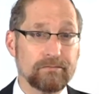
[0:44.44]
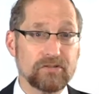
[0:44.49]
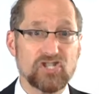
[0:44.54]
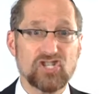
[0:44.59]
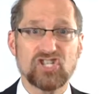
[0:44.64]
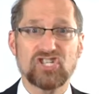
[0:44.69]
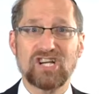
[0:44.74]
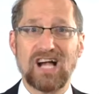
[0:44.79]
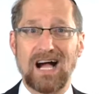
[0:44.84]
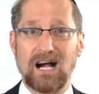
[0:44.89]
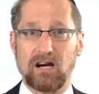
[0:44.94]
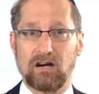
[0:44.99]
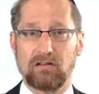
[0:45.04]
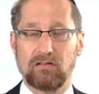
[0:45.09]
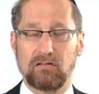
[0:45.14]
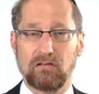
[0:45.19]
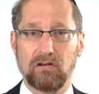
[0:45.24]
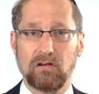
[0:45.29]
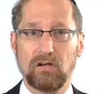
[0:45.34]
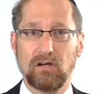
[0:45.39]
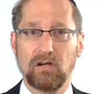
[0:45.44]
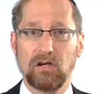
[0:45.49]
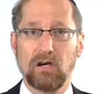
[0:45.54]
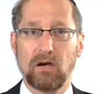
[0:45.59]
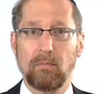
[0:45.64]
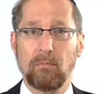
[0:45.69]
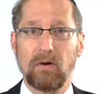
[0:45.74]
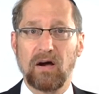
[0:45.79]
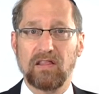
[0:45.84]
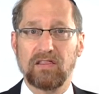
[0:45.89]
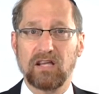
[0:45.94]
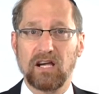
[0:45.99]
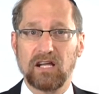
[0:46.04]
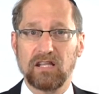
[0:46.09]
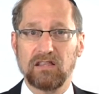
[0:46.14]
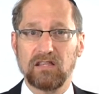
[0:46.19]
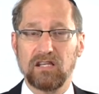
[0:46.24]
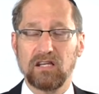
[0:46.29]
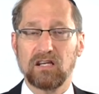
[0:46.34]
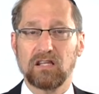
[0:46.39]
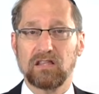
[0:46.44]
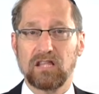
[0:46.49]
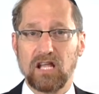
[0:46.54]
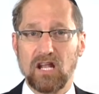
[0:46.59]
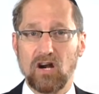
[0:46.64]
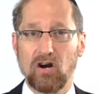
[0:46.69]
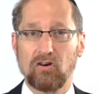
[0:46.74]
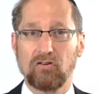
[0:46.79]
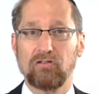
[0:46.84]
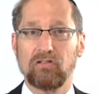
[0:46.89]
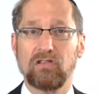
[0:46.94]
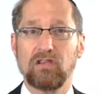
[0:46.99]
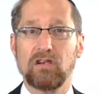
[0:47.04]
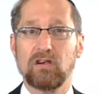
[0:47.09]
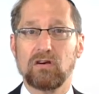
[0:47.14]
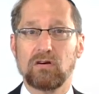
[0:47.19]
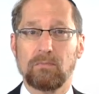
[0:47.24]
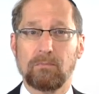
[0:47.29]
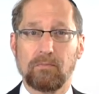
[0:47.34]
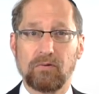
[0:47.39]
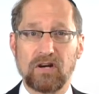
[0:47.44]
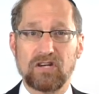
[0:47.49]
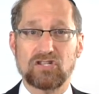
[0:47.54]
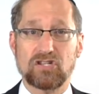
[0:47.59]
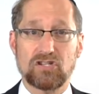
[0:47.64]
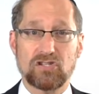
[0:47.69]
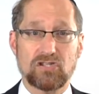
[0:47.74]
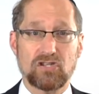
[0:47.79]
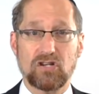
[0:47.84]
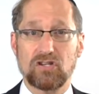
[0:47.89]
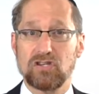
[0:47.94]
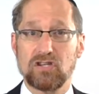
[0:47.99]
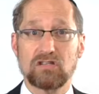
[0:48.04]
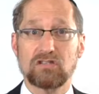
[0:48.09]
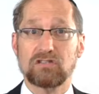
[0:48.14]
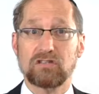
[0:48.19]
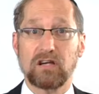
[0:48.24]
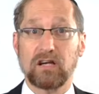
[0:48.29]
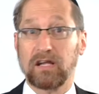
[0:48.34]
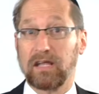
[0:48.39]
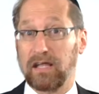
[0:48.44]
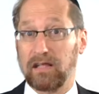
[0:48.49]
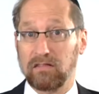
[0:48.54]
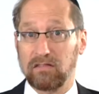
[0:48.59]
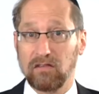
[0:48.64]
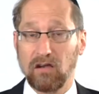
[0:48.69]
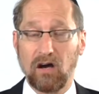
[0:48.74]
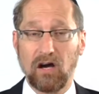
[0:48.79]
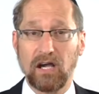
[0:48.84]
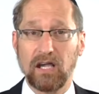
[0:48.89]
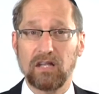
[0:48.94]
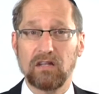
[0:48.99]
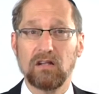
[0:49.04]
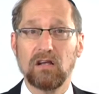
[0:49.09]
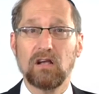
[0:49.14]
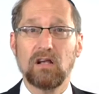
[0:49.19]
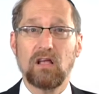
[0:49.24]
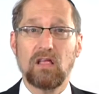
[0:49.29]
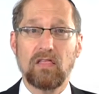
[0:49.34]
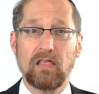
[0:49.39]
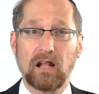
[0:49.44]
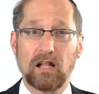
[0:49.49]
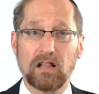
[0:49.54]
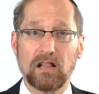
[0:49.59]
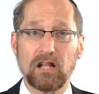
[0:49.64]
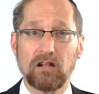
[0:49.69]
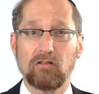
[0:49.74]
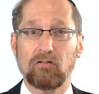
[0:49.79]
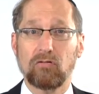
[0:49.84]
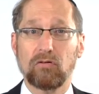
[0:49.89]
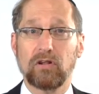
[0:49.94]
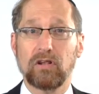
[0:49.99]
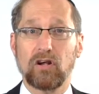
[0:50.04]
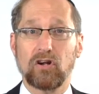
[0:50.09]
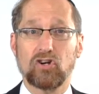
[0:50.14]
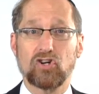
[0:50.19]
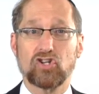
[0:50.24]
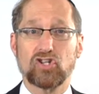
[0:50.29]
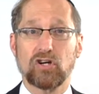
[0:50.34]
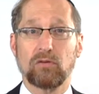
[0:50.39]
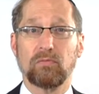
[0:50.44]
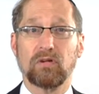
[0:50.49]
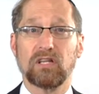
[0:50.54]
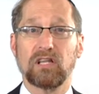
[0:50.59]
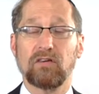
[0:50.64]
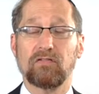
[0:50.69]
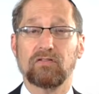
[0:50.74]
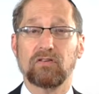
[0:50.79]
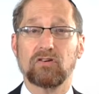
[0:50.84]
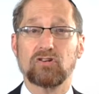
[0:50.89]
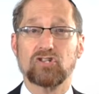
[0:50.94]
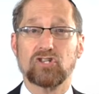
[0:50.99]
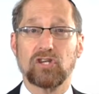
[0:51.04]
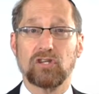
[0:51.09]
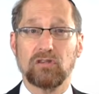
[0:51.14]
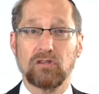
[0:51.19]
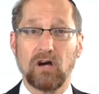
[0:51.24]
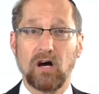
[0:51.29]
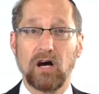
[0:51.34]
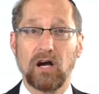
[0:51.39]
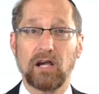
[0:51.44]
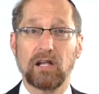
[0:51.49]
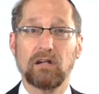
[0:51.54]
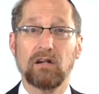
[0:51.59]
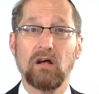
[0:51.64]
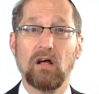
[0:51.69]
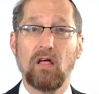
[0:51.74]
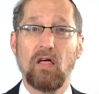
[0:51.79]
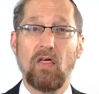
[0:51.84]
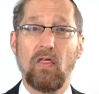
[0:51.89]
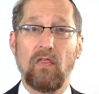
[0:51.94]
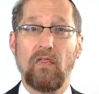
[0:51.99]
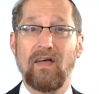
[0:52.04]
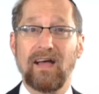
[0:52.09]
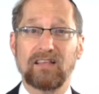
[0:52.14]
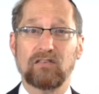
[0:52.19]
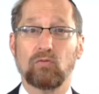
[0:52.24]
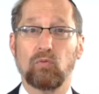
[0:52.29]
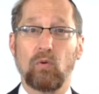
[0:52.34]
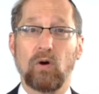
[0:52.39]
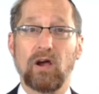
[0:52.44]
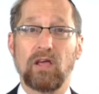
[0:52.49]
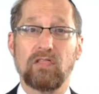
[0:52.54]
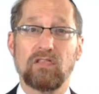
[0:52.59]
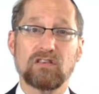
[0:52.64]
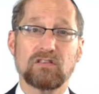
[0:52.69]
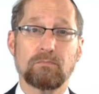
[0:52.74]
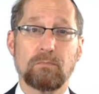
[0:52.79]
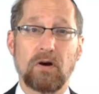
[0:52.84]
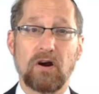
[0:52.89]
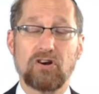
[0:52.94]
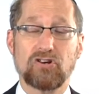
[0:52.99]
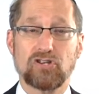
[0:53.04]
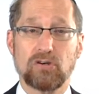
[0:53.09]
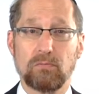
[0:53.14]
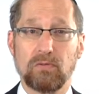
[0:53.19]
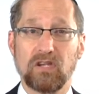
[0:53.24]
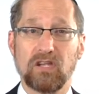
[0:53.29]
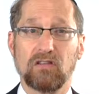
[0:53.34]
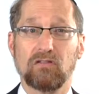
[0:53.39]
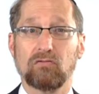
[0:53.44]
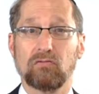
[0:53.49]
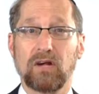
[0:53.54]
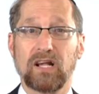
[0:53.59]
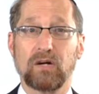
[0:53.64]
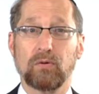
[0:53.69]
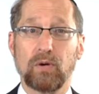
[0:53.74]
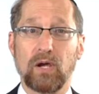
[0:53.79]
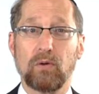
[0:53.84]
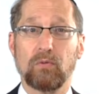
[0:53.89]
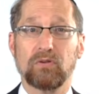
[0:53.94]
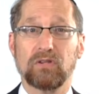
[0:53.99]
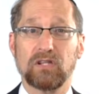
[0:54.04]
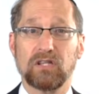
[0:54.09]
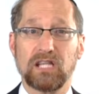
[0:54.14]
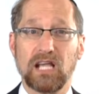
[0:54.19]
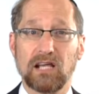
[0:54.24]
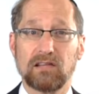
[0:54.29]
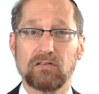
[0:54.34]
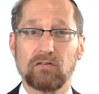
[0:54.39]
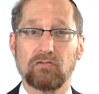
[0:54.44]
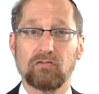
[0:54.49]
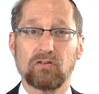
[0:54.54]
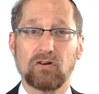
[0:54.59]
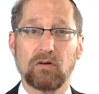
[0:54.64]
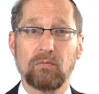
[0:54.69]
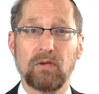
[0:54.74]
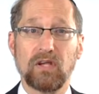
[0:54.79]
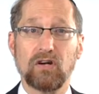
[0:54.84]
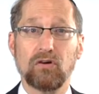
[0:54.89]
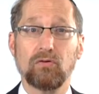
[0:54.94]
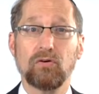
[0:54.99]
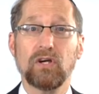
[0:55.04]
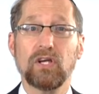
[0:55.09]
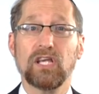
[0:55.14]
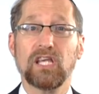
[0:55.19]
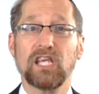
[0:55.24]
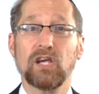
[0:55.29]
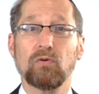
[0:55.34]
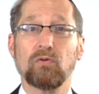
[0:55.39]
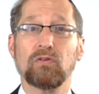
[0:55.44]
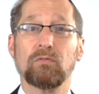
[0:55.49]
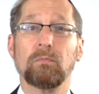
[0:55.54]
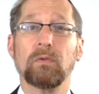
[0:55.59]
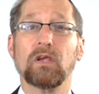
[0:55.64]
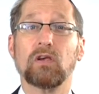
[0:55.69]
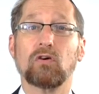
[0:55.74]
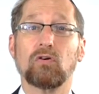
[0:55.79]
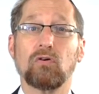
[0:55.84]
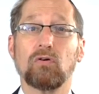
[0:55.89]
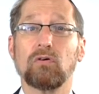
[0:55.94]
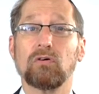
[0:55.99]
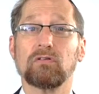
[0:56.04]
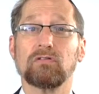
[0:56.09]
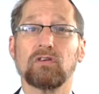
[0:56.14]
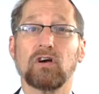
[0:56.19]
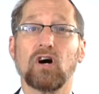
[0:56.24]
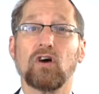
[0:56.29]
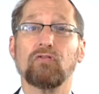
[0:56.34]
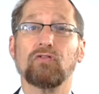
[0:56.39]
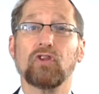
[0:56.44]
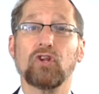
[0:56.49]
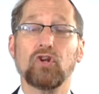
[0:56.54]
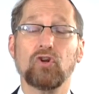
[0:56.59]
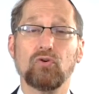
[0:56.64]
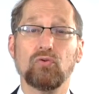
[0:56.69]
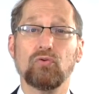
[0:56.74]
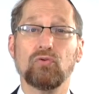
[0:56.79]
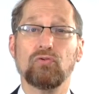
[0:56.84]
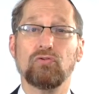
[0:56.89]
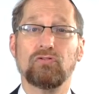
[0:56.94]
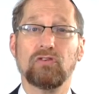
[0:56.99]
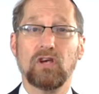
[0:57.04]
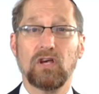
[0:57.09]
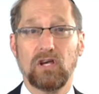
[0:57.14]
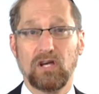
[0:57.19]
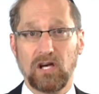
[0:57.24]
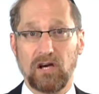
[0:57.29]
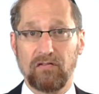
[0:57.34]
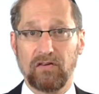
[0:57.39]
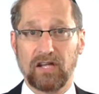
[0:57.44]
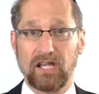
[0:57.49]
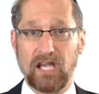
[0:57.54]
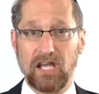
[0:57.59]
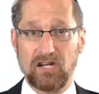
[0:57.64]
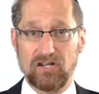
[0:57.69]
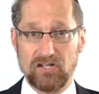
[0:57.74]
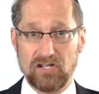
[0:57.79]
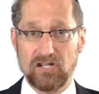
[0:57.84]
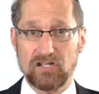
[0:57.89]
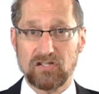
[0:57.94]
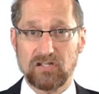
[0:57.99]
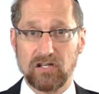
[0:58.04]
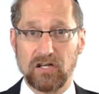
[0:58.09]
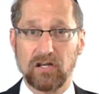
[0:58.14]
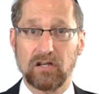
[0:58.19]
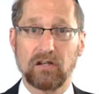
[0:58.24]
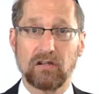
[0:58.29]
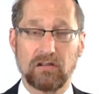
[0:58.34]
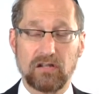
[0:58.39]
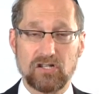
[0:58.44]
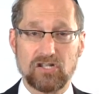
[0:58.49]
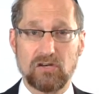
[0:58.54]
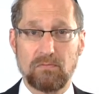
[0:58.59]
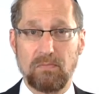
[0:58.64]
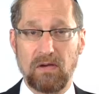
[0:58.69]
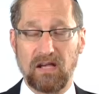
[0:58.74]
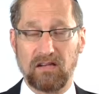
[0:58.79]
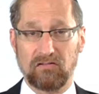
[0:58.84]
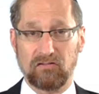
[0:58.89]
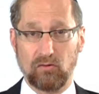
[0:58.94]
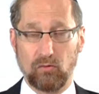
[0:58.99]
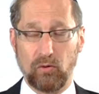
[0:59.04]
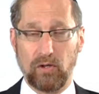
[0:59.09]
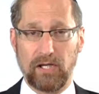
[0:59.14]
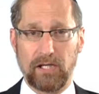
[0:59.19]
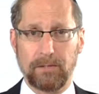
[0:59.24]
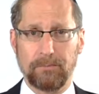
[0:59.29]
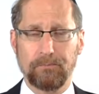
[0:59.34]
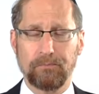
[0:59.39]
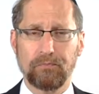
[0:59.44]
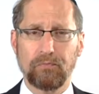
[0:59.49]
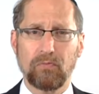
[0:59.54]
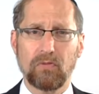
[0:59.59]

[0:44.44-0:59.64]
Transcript: shocked by the idea that her dear, precious son Yitzchak had died, that literally haneshama left her, she died. That's why this parsha begins right away with the death of Sara Imenu. It was because of the news of Akedas Yitzchak that she passed away.